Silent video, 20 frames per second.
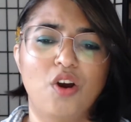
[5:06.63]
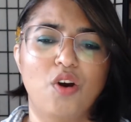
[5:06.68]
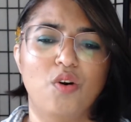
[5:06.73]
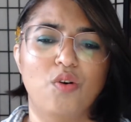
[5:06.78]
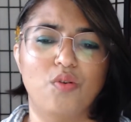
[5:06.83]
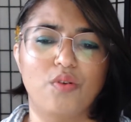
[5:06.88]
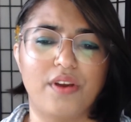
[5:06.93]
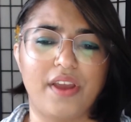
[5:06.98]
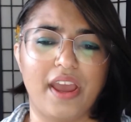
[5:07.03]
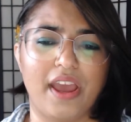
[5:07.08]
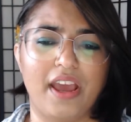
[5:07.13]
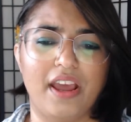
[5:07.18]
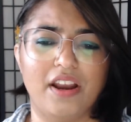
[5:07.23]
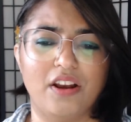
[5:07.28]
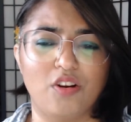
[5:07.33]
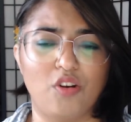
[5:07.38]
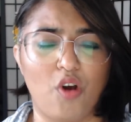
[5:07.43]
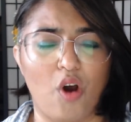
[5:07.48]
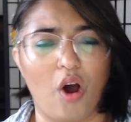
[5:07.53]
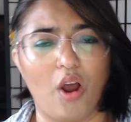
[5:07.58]
who
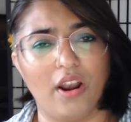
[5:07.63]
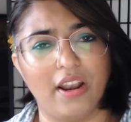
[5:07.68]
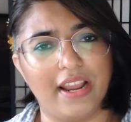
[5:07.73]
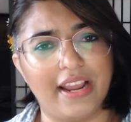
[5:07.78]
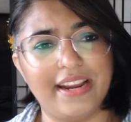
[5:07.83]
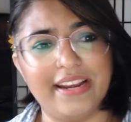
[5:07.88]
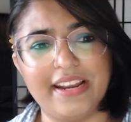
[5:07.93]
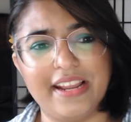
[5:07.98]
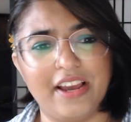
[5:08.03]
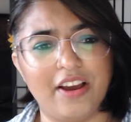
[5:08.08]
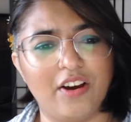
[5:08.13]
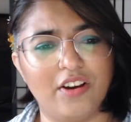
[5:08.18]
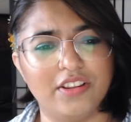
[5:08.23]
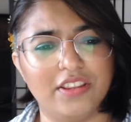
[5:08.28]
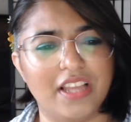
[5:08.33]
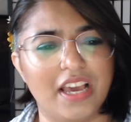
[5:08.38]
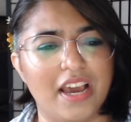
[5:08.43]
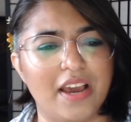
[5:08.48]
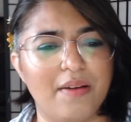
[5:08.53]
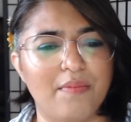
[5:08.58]
can call lightning
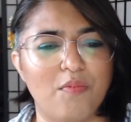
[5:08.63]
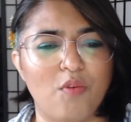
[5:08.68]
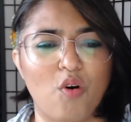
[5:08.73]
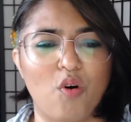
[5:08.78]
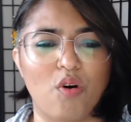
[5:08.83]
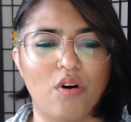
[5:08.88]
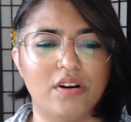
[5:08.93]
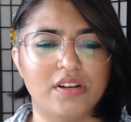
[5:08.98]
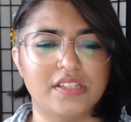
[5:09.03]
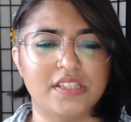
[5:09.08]
on them or